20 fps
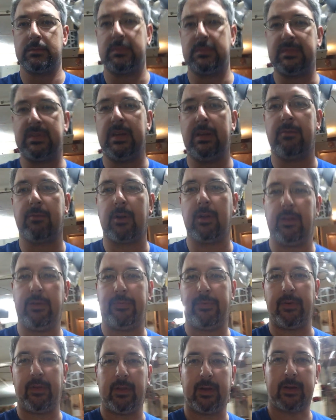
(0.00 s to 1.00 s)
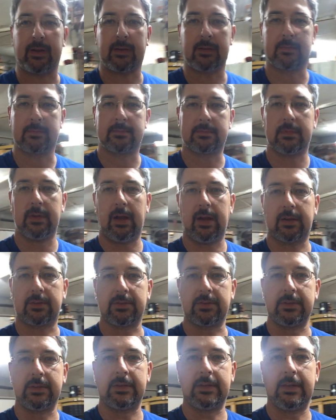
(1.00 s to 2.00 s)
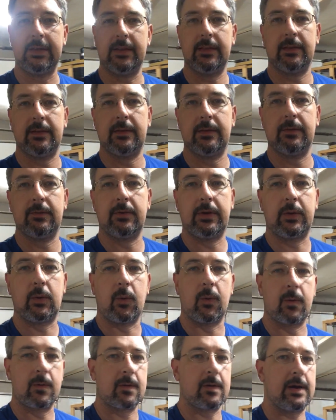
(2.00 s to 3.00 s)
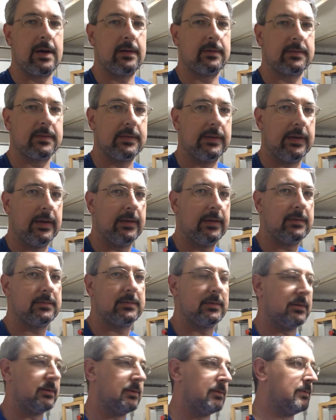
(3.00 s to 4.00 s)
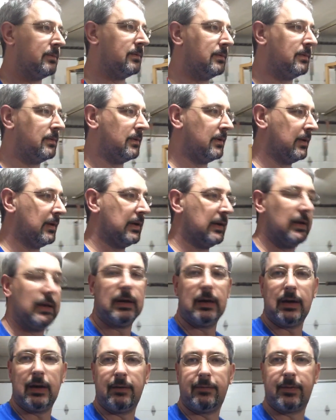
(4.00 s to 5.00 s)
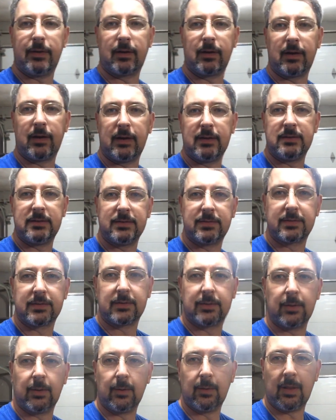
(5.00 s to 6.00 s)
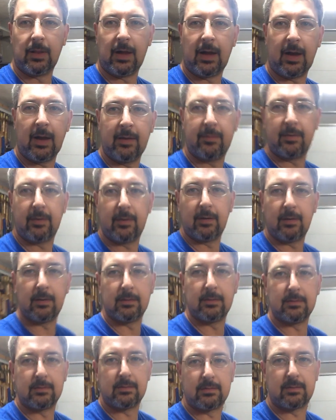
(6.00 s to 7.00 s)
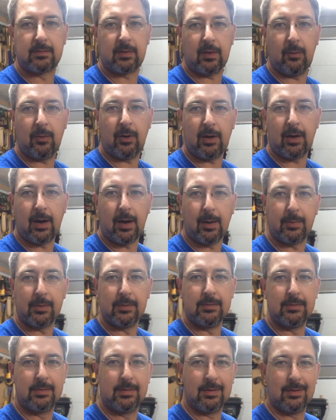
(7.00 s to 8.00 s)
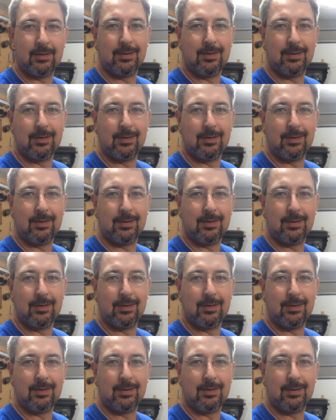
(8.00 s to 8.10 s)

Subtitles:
Didn't really feel like actually getting the recorder out today, so I figured I'd just go live and see what happens.